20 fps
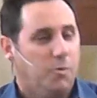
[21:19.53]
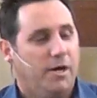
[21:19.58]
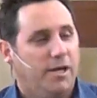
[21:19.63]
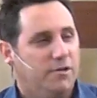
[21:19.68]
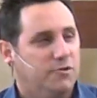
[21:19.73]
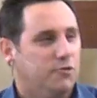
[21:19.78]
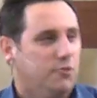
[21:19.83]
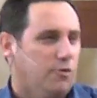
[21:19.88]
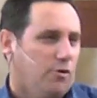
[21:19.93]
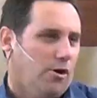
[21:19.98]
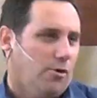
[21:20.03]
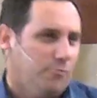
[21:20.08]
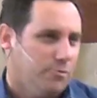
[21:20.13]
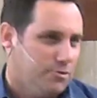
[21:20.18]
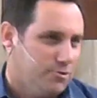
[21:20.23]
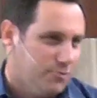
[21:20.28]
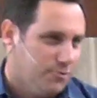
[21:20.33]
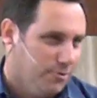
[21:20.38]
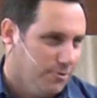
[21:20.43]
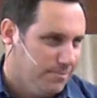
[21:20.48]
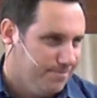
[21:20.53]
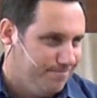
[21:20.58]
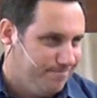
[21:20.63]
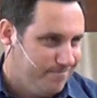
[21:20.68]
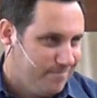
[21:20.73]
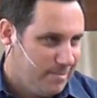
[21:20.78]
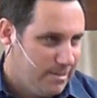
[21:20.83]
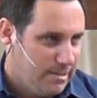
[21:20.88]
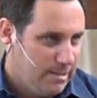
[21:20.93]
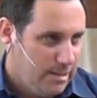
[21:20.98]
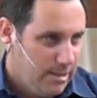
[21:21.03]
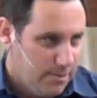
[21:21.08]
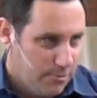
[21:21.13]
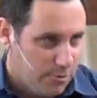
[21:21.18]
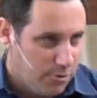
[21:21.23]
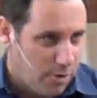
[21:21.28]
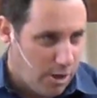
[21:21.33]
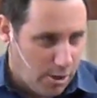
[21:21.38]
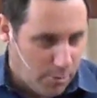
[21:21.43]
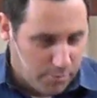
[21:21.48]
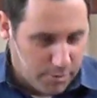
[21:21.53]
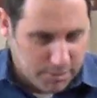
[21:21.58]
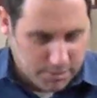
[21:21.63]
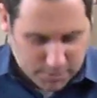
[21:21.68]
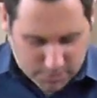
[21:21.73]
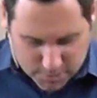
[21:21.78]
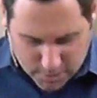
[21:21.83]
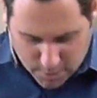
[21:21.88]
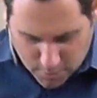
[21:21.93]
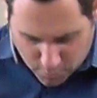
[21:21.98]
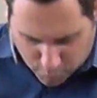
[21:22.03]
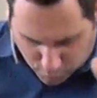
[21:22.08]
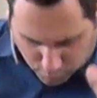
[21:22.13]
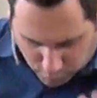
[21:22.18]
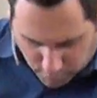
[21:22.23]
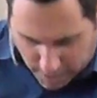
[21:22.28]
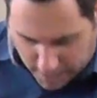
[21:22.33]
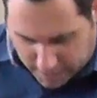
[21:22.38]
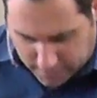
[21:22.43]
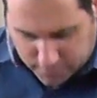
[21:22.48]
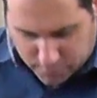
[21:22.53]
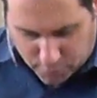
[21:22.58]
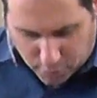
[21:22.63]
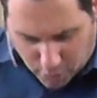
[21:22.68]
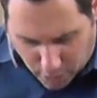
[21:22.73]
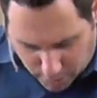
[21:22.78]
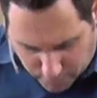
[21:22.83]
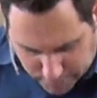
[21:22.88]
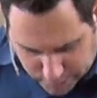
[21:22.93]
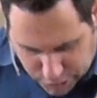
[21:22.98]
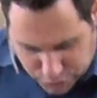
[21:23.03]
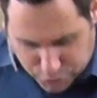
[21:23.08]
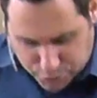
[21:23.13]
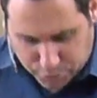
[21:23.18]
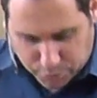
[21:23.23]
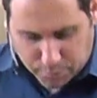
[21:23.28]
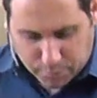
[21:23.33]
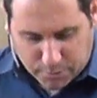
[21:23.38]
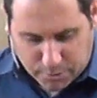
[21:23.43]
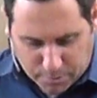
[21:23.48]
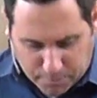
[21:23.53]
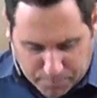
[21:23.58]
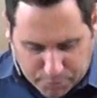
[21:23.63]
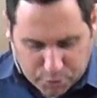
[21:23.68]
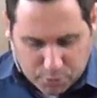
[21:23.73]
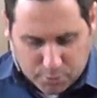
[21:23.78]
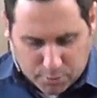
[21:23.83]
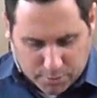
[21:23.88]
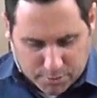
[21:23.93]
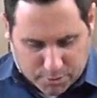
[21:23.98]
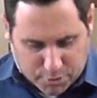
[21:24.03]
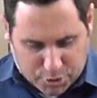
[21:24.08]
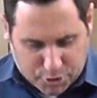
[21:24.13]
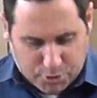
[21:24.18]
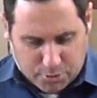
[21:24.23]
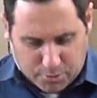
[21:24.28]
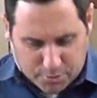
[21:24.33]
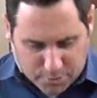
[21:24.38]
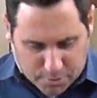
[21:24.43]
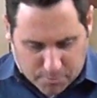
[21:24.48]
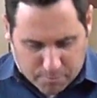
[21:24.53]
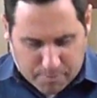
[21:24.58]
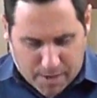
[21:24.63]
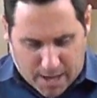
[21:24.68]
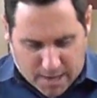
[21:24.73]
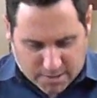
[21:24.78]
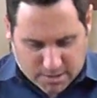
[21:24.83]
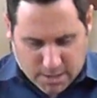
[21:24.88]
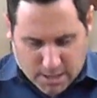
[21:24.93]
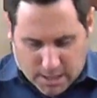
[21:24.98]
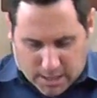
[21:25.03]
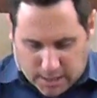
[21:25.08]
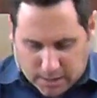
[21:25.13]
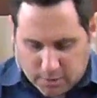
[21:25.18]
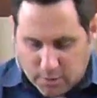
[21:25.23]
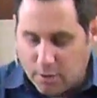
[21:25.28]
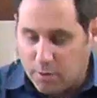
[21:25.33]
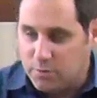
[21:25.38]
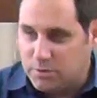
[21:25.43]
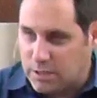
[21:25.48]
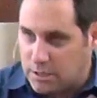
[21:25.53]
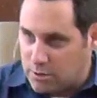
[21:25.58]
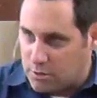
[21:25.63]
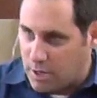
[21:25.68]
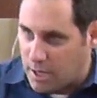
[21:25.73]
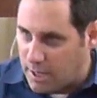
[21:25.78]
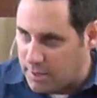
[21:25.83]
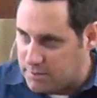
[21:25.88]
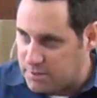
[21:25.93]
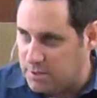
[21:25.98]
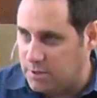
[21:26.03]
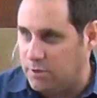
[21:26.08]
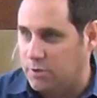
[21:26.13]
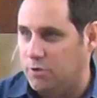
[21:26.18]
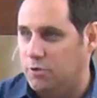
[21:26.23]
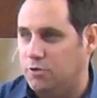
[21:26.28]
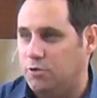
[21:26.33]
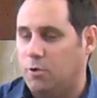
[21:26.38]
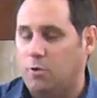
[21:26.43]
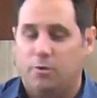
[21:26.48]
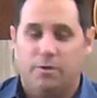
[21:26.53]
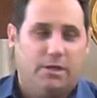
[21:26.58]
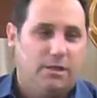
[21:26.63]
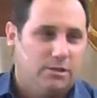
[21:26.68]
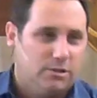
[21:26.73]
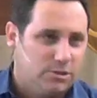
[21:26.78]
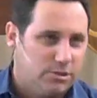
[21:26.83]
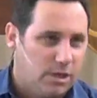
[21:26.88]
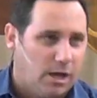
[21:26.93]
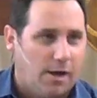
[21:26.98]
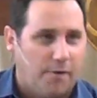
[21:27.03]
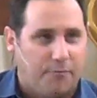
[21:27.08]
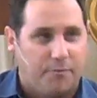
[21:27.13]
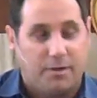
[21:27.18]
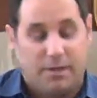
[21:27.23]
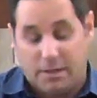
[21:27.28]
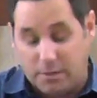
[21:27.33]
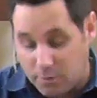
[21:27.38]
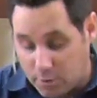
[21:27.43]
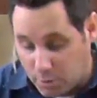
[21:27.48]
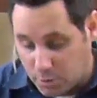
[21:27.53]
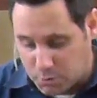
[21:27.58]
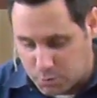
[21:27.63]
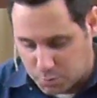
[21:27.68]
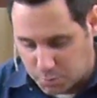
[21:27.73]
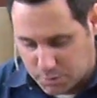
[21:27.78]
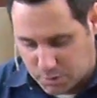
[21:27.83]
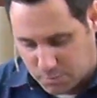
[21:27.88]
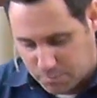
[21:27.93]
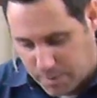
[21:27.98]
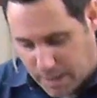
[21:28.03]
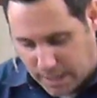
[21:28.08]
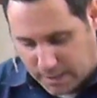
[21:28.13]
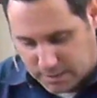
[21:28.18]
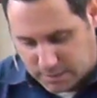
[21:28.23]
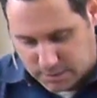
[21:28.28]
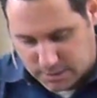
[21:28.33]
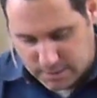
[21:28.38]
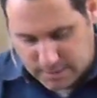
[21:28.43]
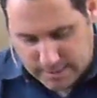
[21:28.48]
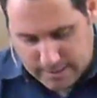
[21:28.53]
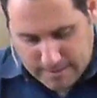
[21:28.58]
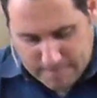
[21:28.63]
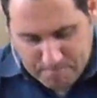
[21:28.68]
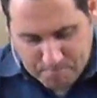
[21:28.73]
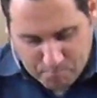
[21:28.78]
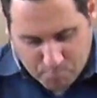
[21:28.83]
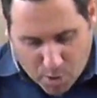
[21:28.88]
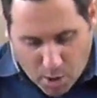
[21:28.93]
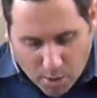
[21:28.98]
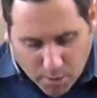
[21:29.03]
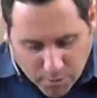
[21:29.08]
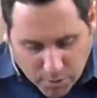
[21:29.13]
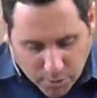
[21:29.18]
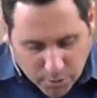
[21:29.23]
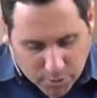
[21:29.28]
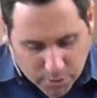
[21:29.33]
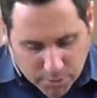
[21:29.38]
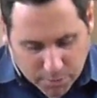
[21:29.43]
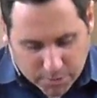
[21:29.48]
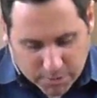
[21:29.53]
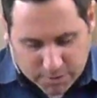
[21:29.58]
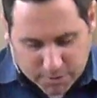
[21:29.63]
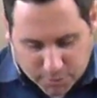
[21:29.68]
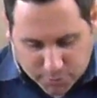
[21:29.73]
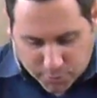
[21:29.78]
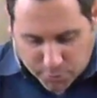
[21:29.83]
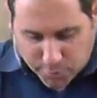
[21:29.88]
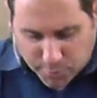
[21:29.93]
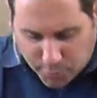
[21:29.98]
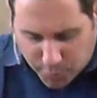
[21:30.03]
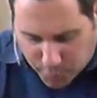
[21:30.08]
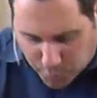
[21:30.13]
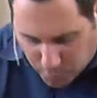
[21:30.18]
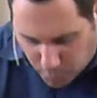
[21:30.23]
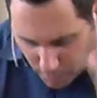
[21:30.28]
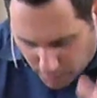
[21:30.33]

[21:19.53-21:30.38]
ways are always good, they're always right. They're always true. They're pure. They're sure. They're best. He knows that God's in control. He's sovereign. He knows what's best. Paul concluded that the Lord